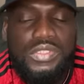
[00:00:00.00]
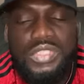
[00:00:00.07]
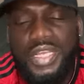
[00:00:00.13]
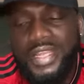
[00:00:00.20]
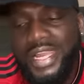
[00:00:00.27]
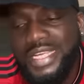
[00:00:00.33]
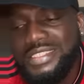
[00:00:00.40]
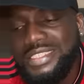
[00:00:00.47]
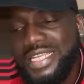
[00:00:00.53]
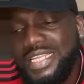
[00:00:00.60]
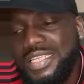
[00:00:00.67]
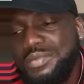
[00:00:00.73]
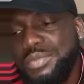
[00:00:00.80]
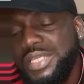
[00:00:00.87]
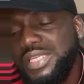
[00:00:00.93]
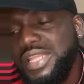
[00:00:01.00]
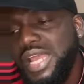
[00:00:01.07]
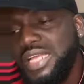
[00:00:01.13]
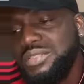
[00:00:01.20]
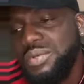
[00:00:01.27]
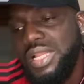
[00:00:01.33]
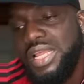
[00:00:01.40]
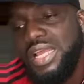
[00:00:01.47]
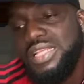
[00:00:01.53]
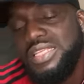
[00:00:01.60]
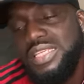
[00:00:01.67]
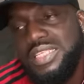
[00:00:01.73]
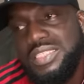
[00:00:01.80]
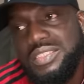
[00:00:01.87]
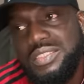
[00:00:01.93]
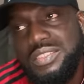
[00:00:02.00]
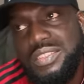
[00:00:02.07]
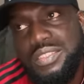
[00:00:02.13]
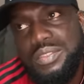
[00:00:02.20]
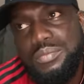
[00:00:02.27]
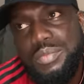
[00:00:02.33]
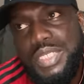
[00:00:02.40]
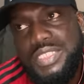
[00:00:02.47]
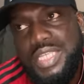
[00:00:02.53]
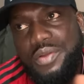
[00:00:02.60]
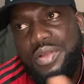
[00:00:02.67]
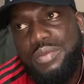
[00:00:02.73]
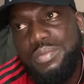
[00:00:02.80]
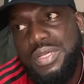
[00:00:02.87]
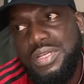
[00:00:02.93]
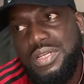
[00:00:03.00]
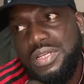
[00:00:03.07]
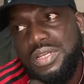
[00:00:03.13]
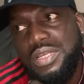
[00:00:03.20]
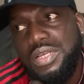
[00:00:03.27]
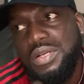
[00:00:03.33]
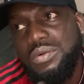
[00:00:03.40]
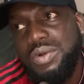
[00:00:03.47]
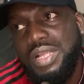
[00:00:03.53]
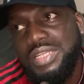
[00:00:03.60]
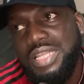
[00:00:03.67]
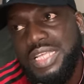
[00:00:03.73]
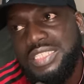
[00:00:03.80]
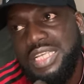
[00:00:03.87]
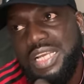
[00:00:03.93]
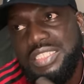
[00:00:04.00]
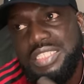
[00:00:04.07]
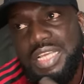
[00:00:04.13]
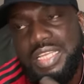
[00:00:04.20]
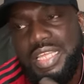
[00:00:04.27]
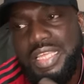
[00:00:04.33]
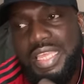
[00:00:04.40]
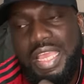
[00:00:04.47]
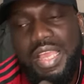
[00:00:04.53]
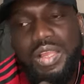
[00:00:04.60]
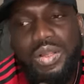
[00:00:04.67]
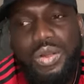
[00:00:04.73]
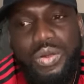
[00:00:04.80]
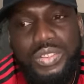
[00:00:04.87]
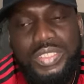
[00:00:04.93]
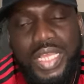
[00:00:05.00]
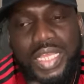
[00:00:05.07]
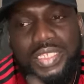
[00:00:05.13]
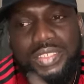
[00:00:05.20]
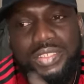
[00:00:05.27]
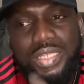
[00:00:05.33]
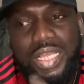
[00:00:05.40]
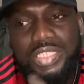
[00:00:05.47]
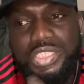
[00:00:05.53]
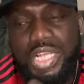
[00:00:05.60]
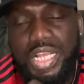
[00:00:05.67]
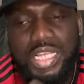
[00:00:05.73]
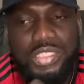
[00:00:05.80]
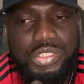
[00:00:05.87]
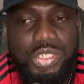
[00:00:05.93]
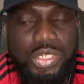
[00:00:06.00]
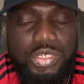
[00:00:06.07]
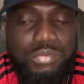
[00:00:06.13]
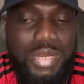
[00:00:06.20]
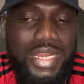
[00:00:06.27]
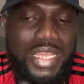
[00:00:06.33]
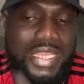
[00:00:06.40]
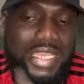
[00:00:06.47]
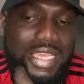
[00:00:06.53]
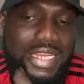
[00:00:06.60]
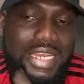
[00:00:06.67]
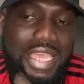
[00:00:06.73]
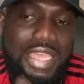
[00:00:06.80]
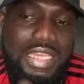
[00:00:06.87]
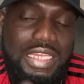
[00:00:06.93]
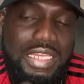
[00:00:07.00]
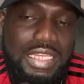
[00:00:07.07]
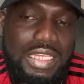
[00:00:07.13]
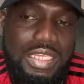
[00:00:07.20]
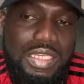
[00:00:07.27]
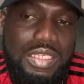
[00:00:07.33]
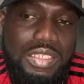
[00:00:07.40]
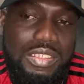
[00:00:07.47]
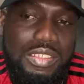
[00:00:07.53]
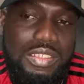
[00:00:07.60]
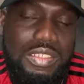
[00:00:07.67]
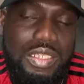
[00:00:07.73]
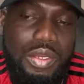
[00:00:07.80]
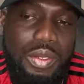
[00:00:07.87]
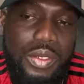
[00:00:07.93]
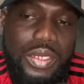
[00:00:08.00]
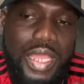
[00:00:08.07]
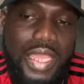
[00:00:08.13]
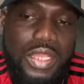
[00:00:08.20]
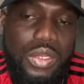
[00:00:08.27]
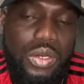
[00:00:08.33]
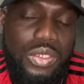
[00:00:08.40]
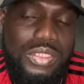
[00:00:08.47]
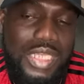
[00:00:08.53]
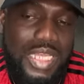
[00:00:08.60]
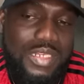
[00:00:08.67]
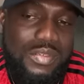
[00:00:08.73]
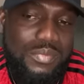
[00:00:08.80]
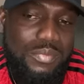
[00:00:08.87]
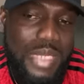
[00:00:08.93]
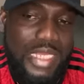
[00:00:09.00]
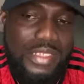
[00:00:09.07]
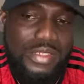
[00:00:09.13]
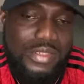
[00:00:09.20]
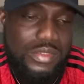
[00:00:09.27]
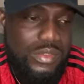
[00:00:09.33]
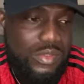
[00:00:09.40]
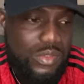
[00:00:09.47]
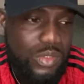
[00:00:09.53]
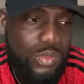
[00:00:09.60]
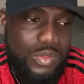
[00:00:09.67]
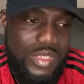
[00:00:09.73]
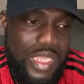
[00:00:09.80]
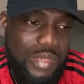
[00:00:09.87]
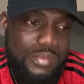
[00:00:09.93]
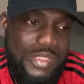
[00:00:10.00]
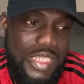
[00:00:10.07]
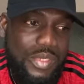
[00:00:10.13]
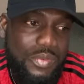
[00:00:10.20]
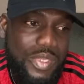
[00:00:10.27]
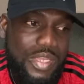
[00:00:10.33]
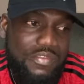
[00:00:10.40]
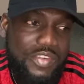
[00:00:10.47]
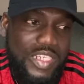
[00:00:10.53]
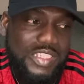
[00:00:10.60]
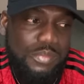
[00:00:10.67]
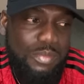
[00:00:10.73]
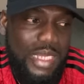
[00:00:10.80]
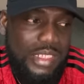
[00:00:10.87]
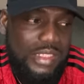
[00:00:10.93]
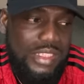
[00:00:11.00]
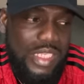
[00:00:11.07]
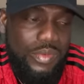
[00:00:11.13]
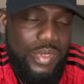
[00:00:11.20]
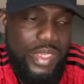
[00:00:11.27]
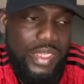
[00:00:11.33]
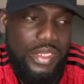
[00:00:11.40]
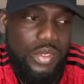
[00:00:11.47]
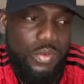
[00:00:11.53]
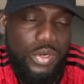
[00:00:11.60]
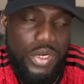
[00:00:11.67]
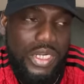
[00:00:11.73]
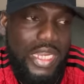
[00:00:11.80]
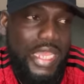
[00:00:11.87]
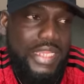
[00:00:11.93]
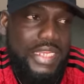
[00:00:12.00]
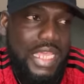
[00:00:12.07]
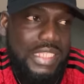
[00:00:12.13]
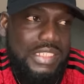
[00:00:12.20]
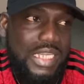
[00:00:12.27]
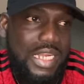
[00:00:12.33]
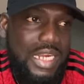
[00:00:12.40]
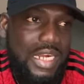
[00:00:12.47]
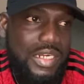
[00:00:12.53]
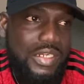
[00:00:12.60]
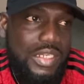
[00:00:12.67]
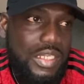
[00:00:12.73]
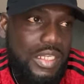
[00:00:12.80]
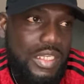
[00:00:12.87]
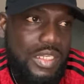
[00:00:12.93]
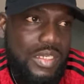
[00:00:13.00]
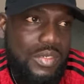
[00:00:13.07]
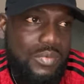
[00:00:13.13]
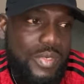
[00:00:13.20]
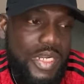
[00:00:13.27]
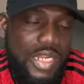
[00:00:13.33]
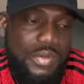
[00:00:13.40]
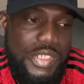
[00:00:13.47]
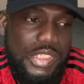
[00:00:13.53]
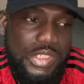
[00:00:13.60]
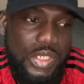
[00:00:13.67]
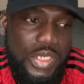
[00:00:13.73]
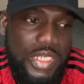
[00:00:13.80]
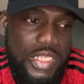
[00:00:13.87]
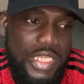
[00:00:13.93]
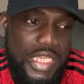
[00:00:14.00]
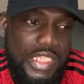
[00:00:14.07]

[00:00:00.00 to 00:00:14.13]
So you're telling me that, well, and these miserable one that you're talking, they can go out and attract certain man again, like, you know, like go out and man, look them, said we're a freshman, said we're in the work like that, or when they reach certain age.